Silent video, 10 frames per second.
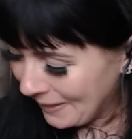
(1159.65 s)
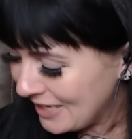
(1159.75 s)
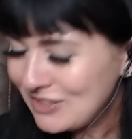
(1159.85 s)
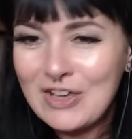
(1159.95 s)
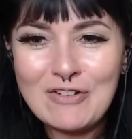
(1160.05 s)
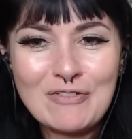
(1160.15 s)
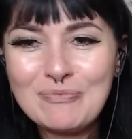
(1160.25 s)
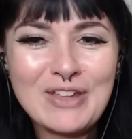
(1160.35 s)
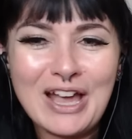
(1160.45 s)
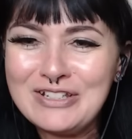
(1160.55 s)
So
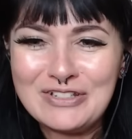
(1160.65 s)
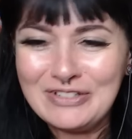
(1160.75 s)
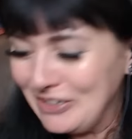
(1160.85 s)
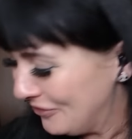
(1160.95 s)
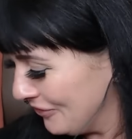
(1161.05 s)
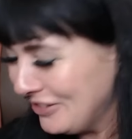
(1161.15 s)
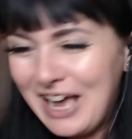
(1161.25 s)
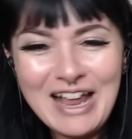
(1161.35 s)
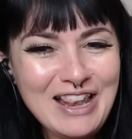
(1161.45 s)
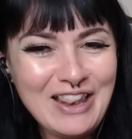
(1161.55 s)

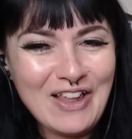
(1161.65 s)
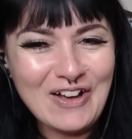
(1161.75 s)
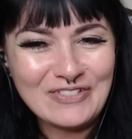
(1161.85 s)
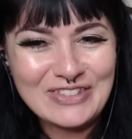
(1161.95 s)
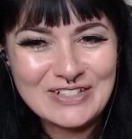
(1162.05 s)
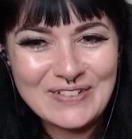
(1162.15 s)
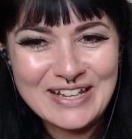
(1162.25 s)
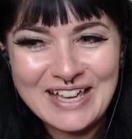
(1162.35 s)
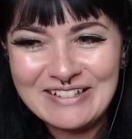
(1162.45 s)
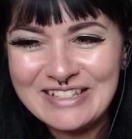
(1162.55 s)
I love these
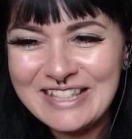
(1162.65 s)
videos.